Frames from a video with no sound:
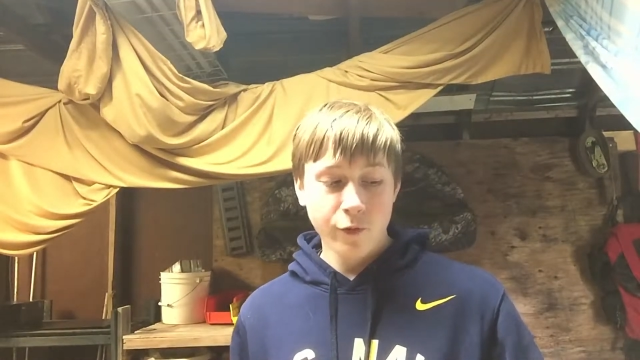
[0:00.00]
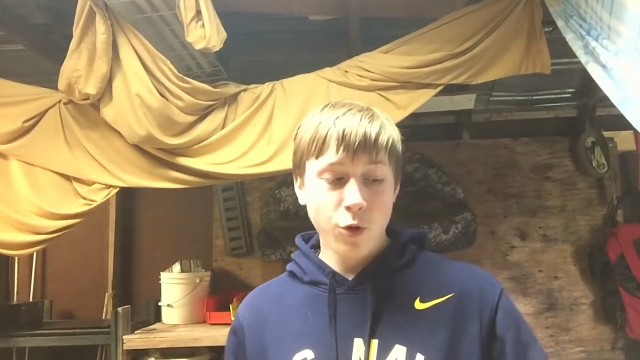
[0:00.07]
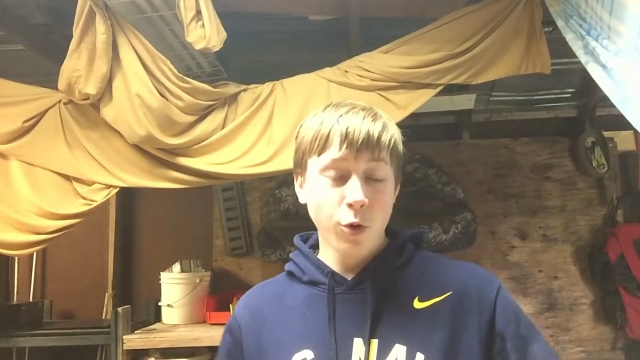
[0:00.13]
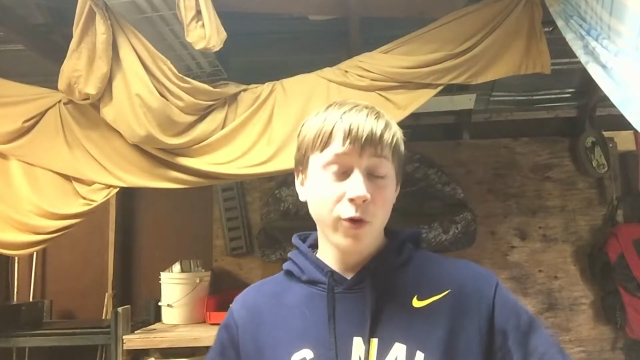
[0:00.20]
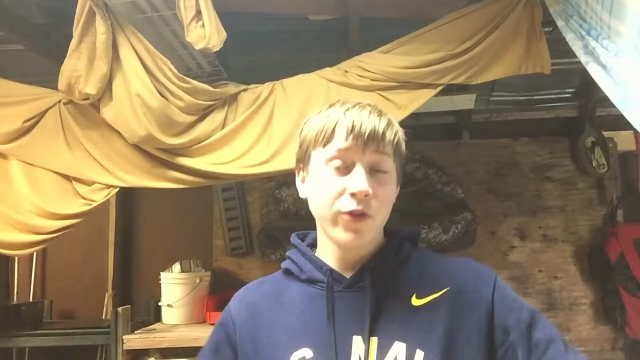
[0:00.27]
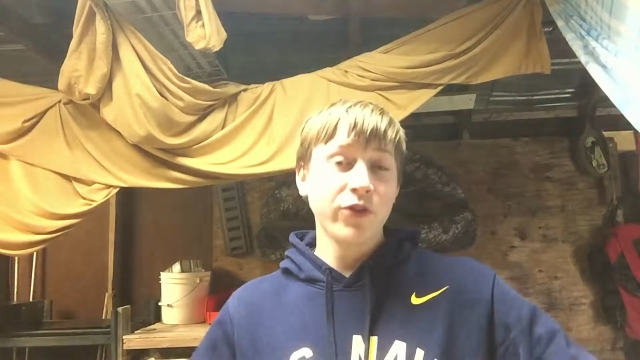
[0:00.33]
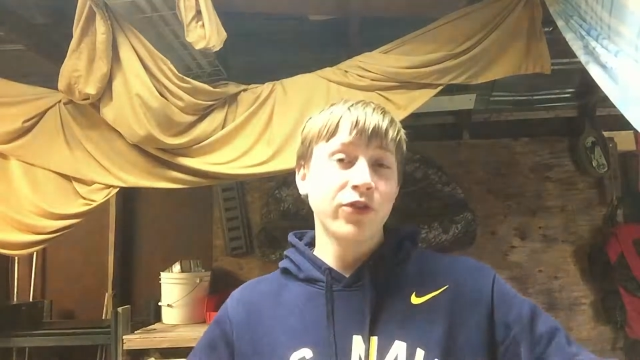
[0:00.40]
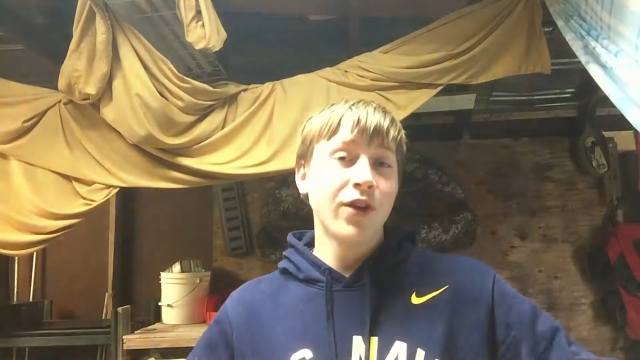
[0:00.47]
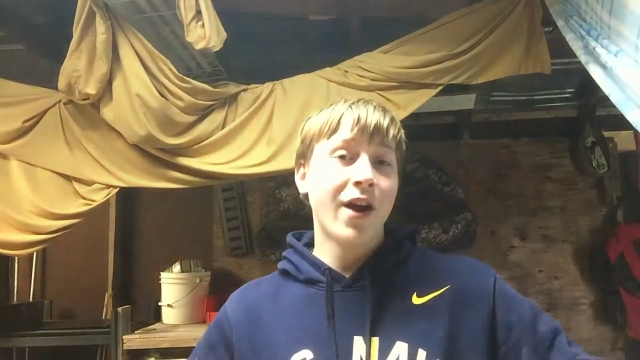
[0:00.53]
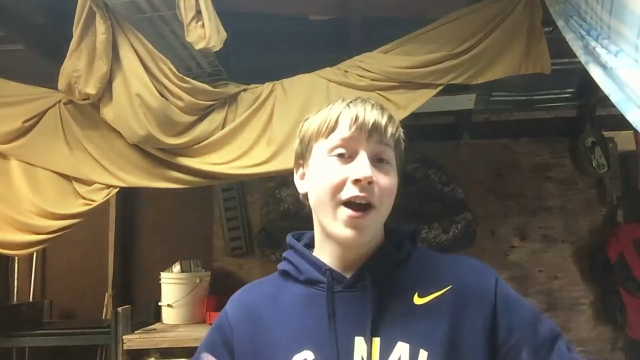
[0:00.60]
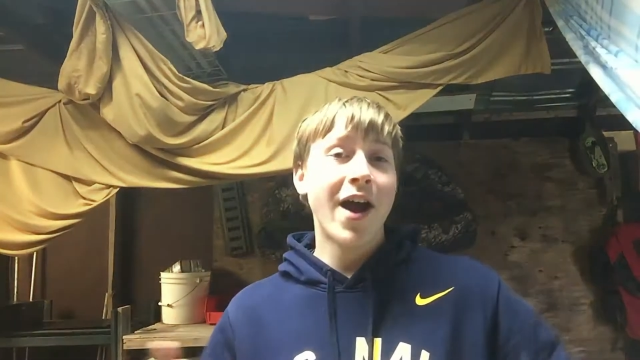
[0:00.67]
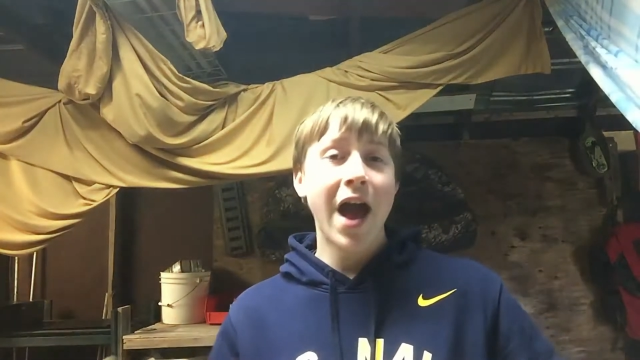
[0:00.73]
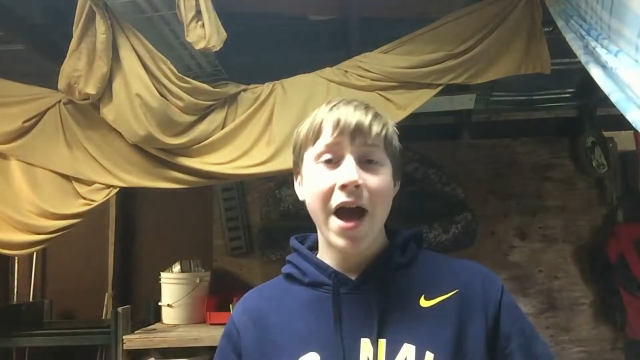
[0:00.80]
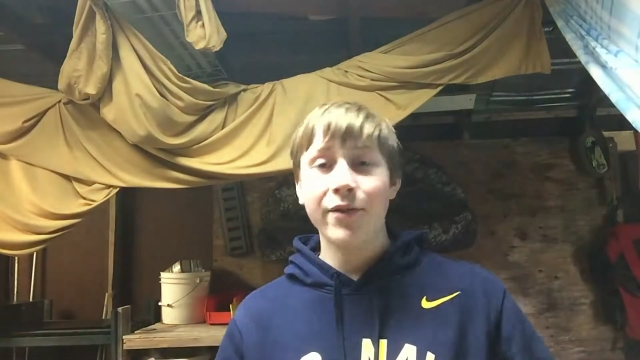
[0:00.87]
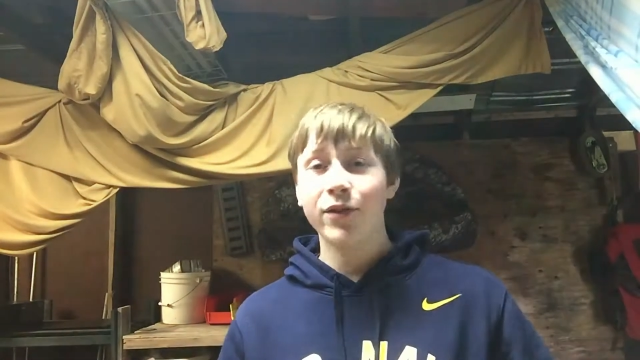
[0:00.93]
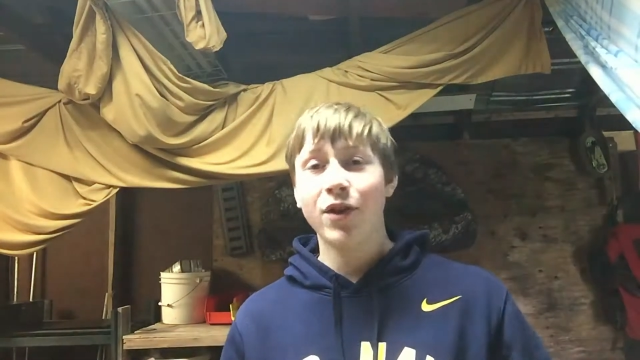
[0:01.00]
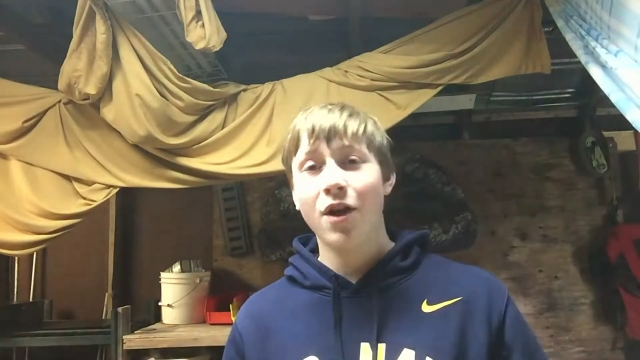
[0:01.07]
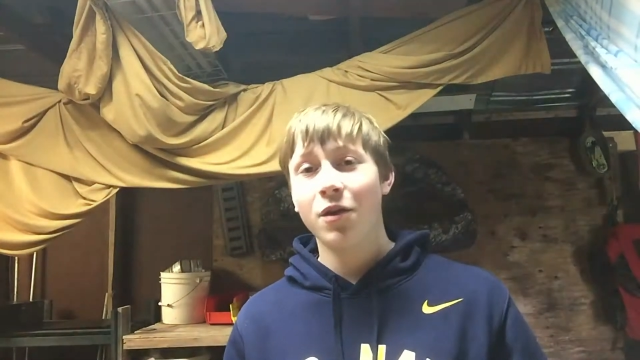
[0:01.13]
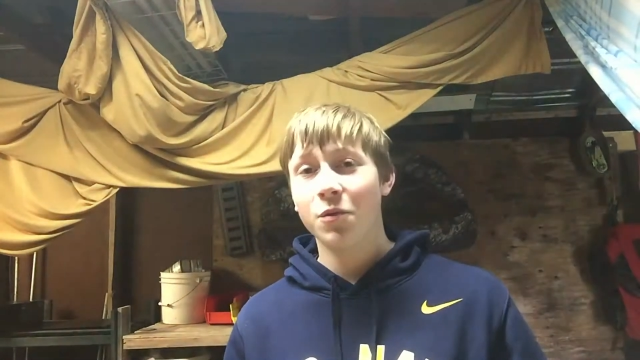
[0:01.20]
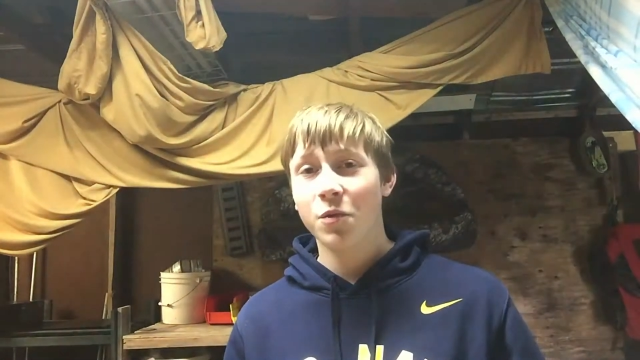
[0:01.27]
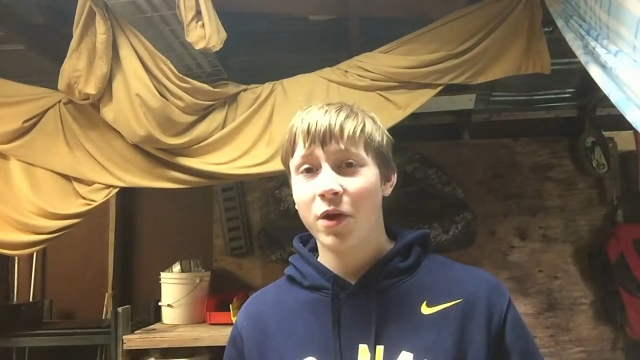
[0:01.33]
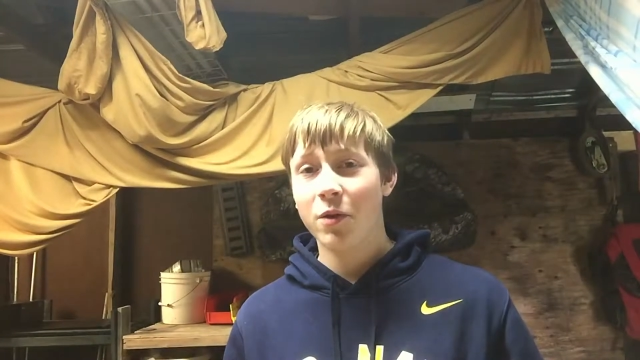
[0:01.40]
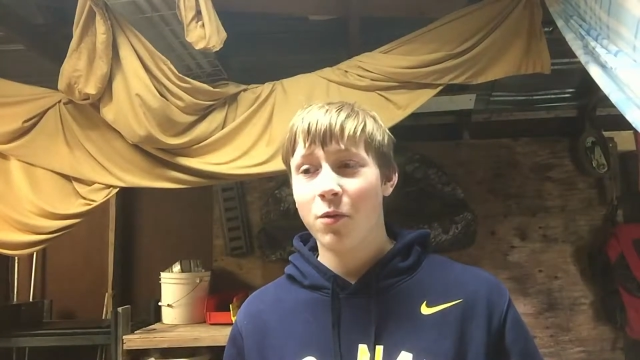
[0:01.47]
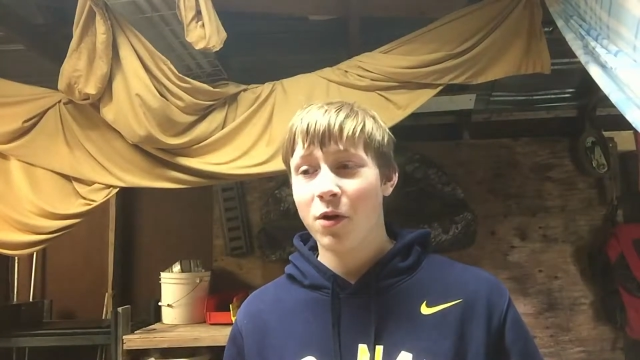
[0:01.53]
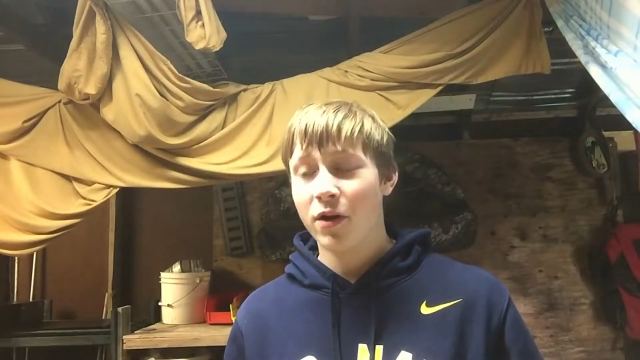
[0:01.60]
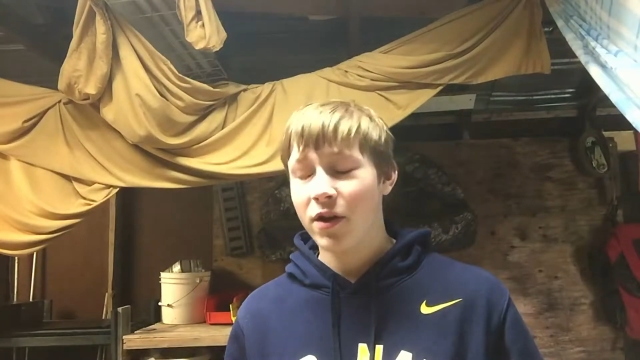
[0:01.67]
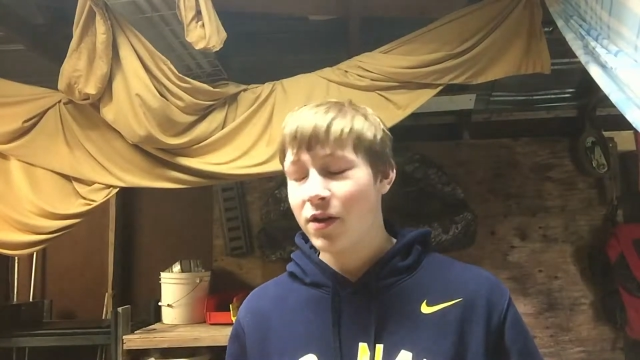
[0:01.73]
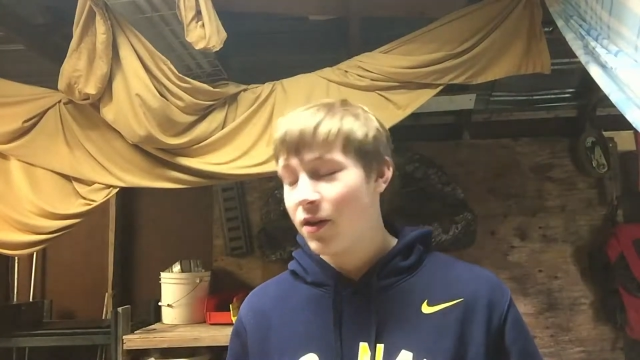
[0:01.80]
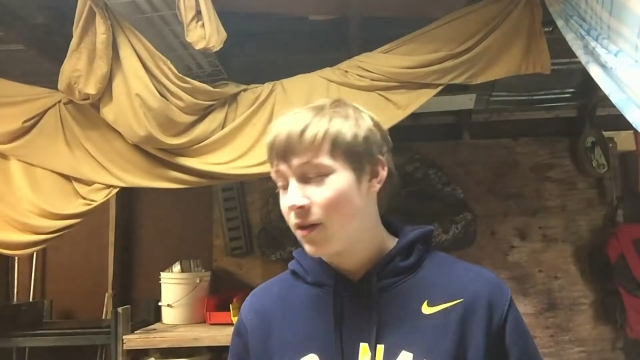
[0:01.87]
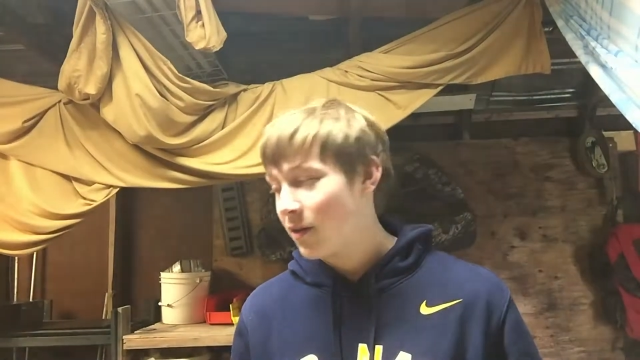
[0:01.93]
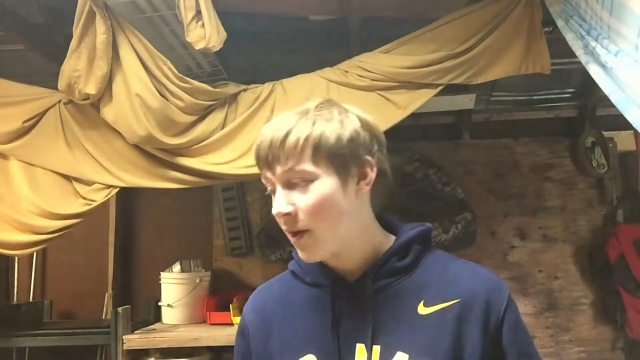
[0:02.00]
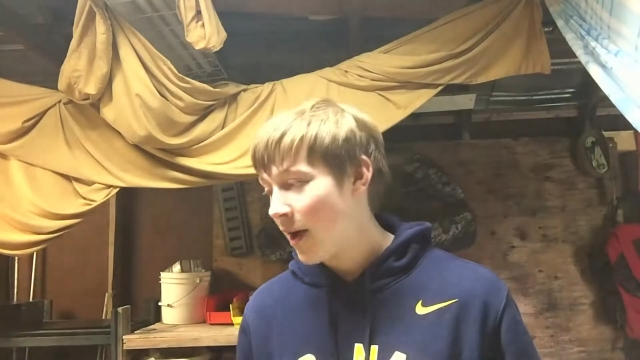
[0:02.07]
course I haven't gotten what I wanted.